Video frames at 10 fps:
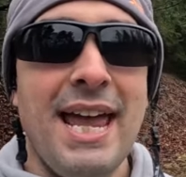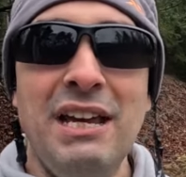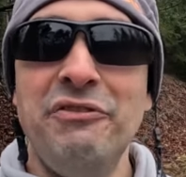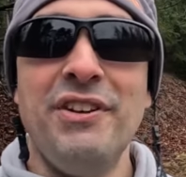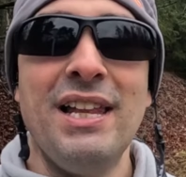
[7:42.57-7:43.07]

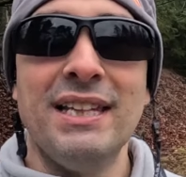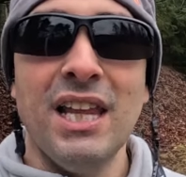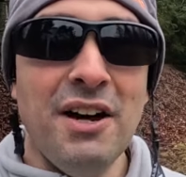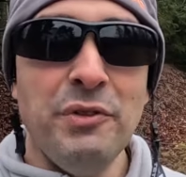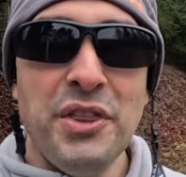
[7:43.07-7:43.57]
He fell
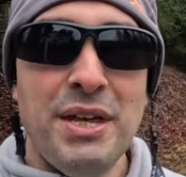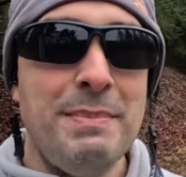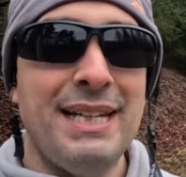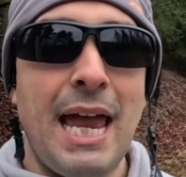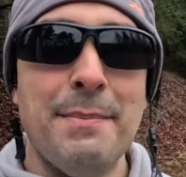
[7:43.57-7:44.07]
in love with
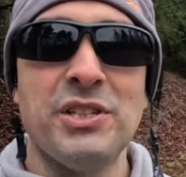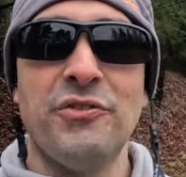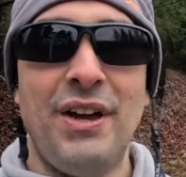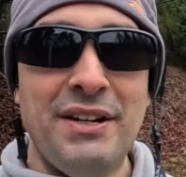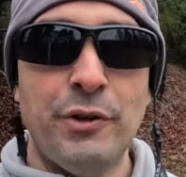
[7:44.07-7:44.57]
it, became
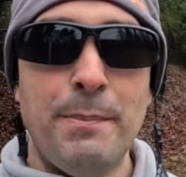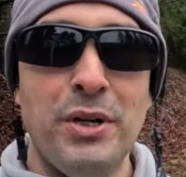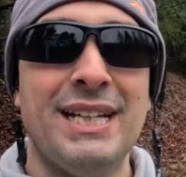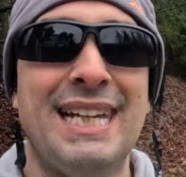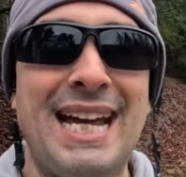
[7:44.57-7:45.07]
his favorite
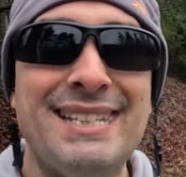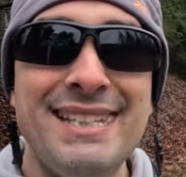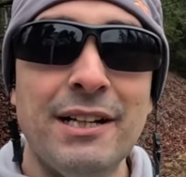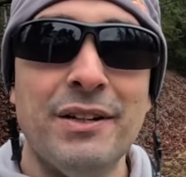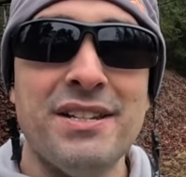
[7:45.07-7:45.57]
book, and I
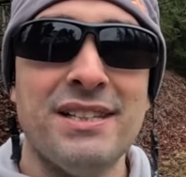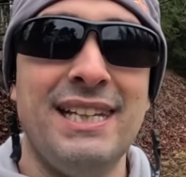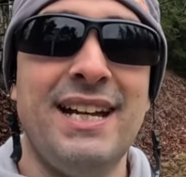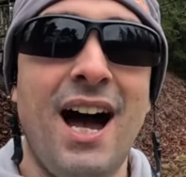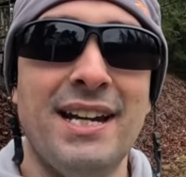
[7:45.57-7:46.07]

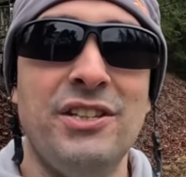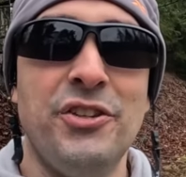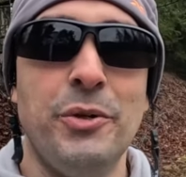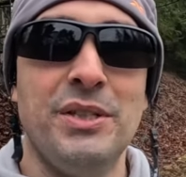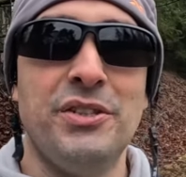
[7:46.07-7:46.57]
seriously got
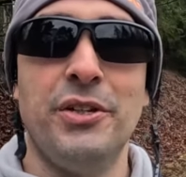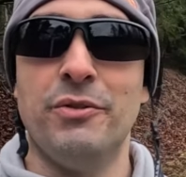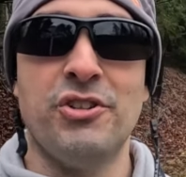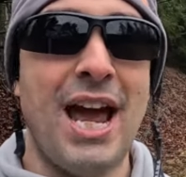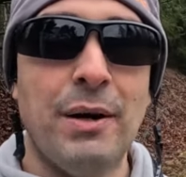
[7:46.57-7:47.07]
into it
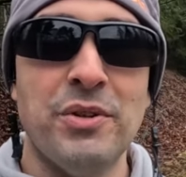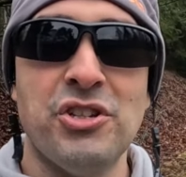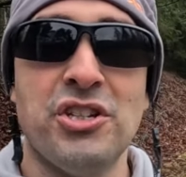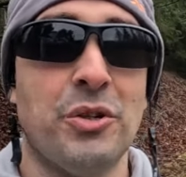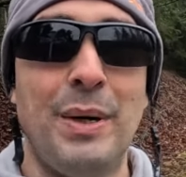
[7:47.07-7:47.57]
too. Jack was
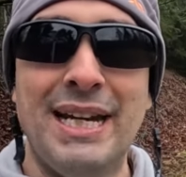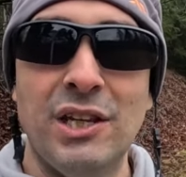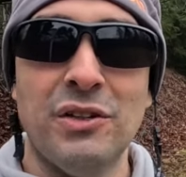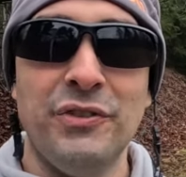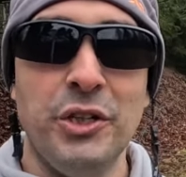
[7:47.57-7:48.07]
just a
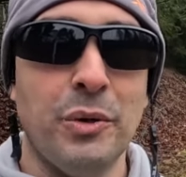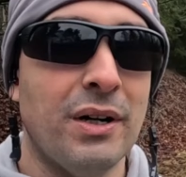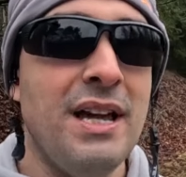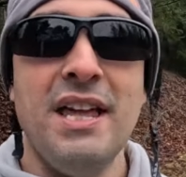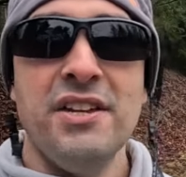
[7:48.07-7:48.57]
regular
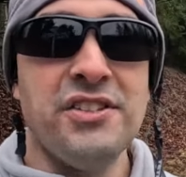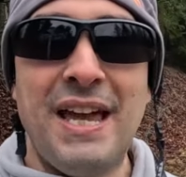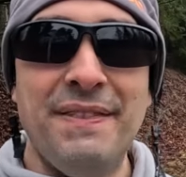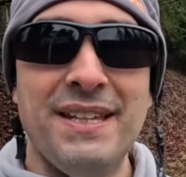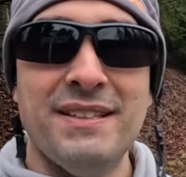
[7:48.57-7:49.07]
viewer,
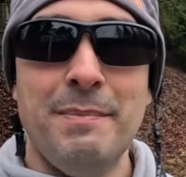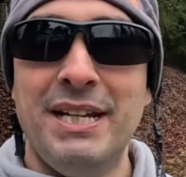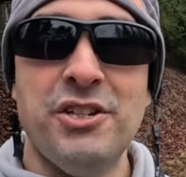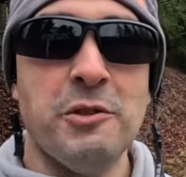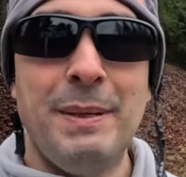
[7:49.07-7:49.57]
sent this to
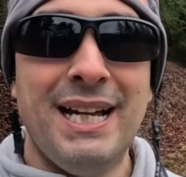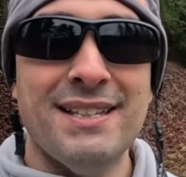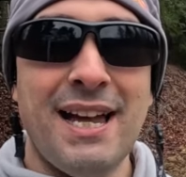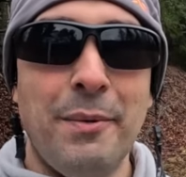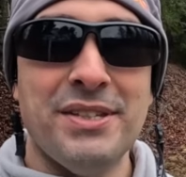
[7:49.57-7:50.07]
me just
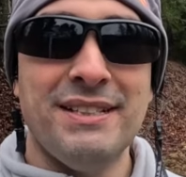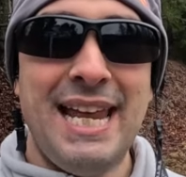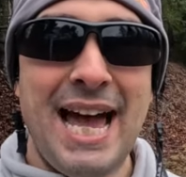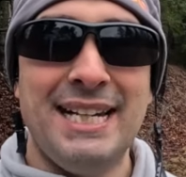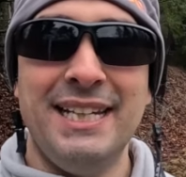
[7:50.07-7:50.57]
because I was a
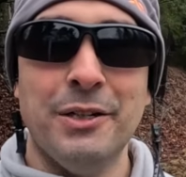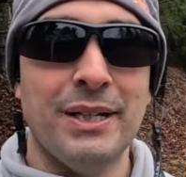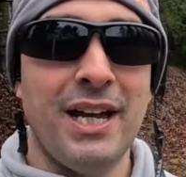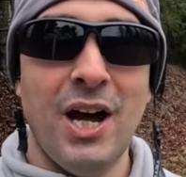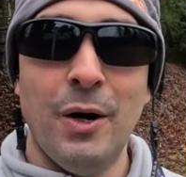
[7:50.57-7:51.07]
dad a year
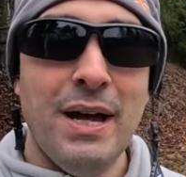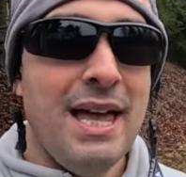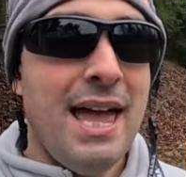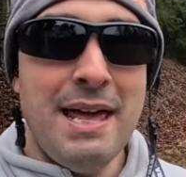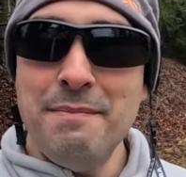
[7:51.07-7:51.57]
ago.
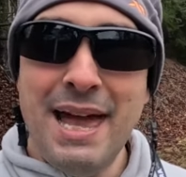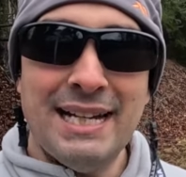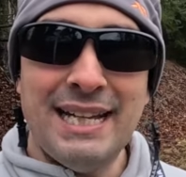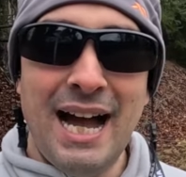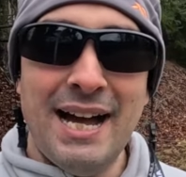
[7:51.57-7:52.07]
And
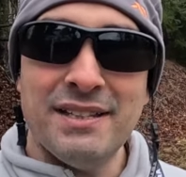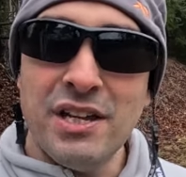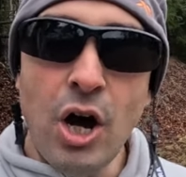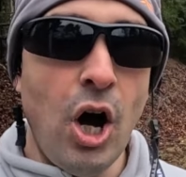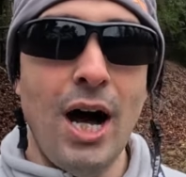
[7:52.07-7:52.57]
man,
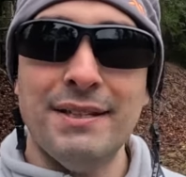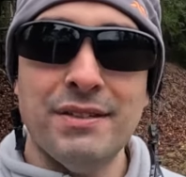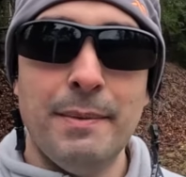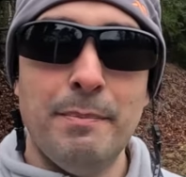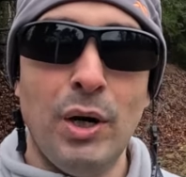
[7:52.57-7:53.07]
guys,
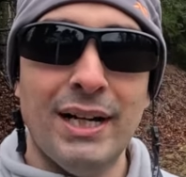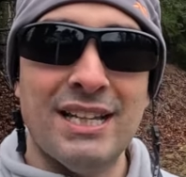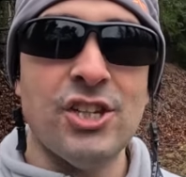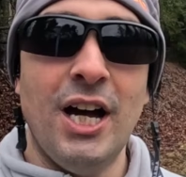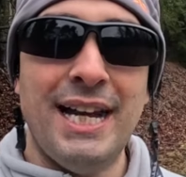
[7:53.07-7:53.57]
awesome book.
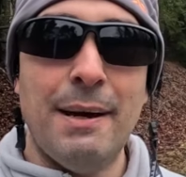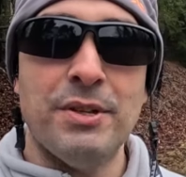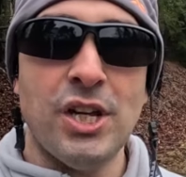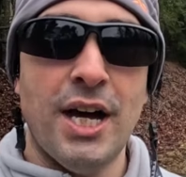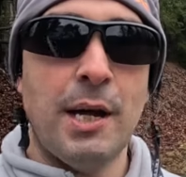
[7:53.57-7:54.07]
It's on
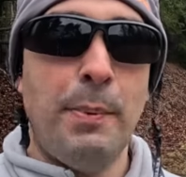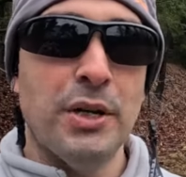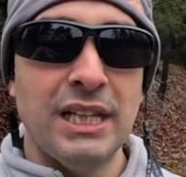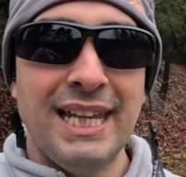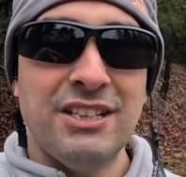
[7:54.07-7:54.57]
Amazon. I'll
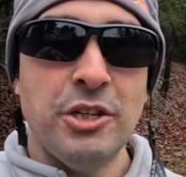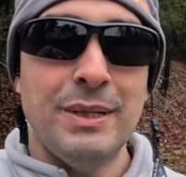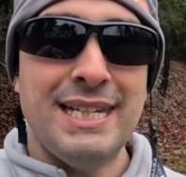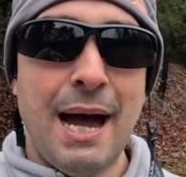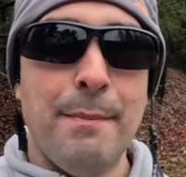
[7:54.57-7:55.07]
put a link
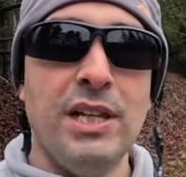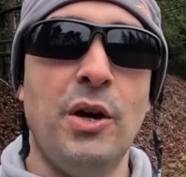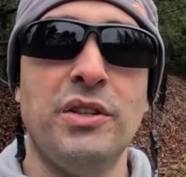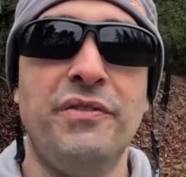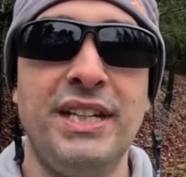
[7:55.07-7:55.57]
to it down
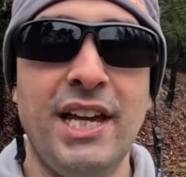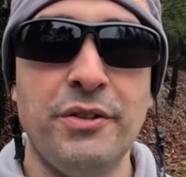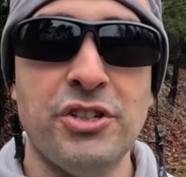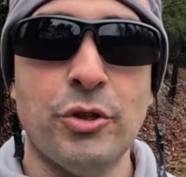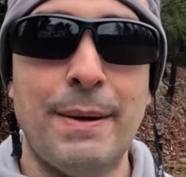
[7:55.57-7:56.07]
below in the
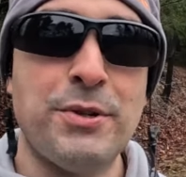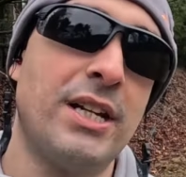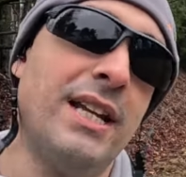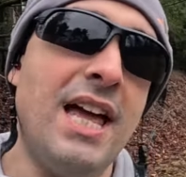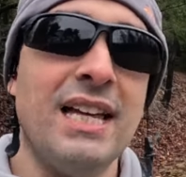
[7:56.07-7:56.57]
video
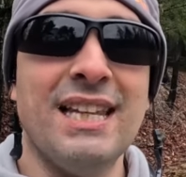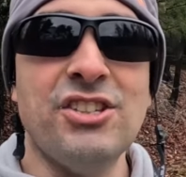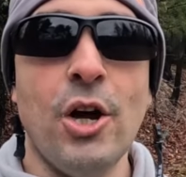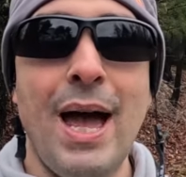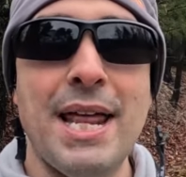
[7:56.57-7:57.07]
description.
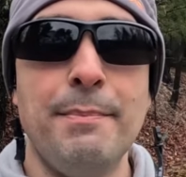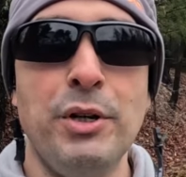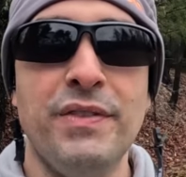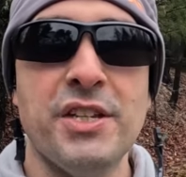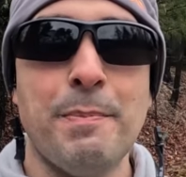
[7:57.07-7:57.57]
Let's go ahead and
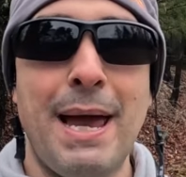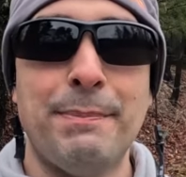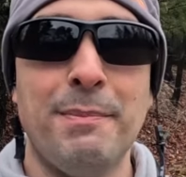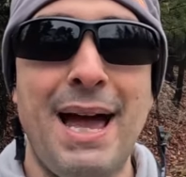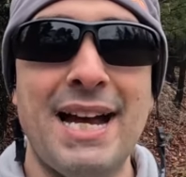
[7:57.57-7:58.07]
move this
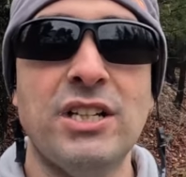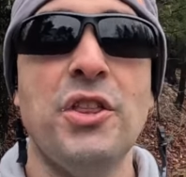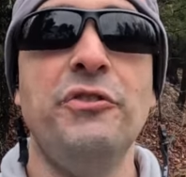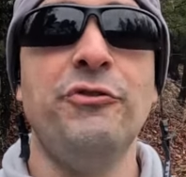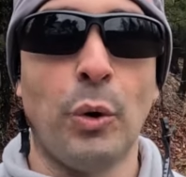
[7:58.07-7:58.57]
paper back
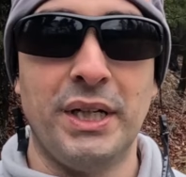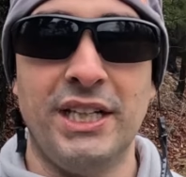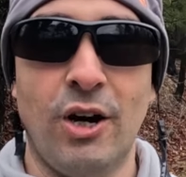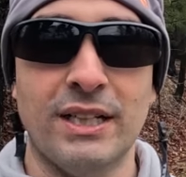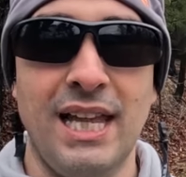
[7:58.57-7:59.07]
to the
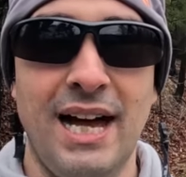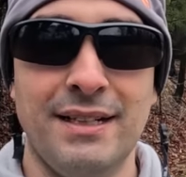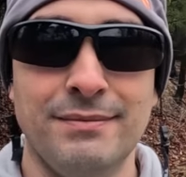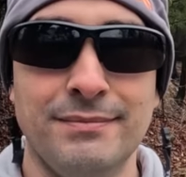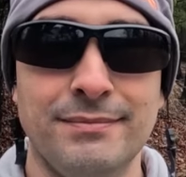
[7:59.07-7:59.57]
40-yard
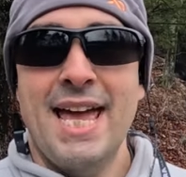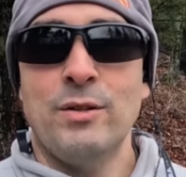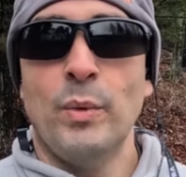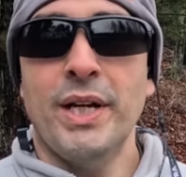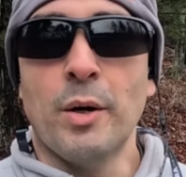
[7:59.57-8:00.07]
line.
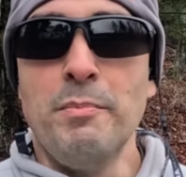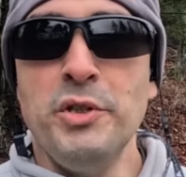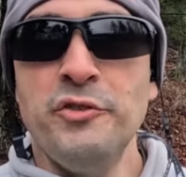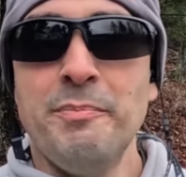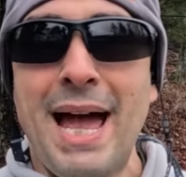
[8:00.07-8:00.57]
And we are
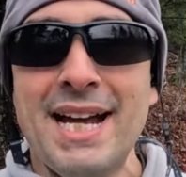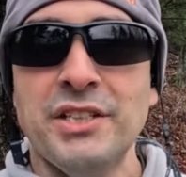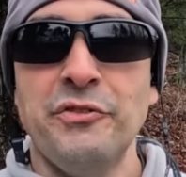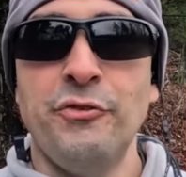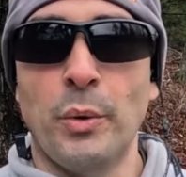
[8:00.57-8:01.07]
moved back
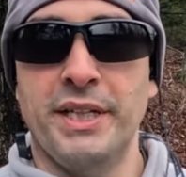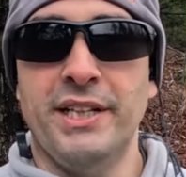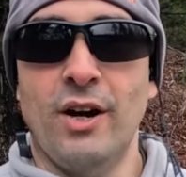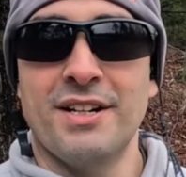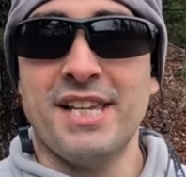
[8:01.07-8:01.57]
to 40
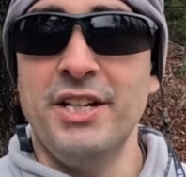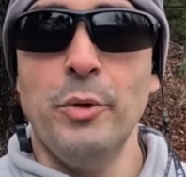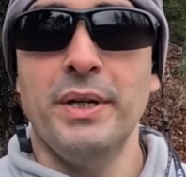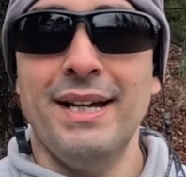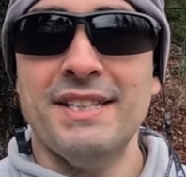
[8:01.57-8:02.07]
yards. I
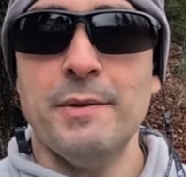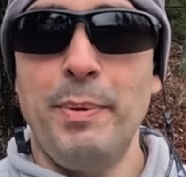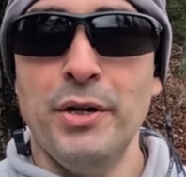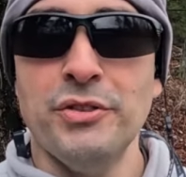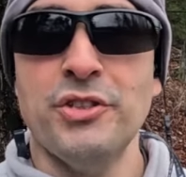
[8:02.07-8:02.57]
know we're not
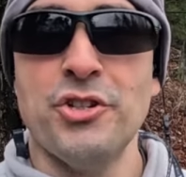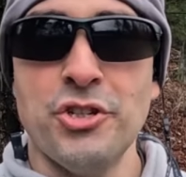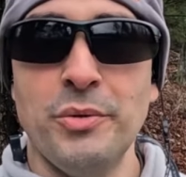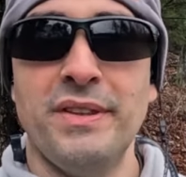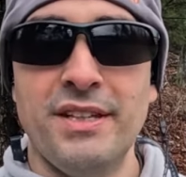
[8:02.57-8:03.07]
supposed to
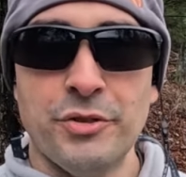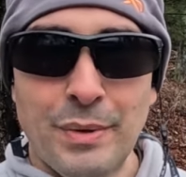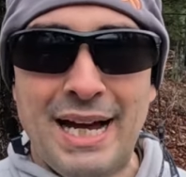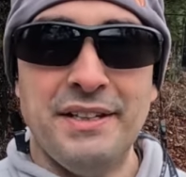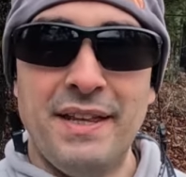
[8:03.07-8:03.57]
shoot this
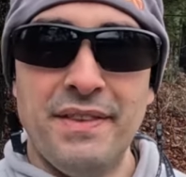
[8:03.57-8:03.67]
round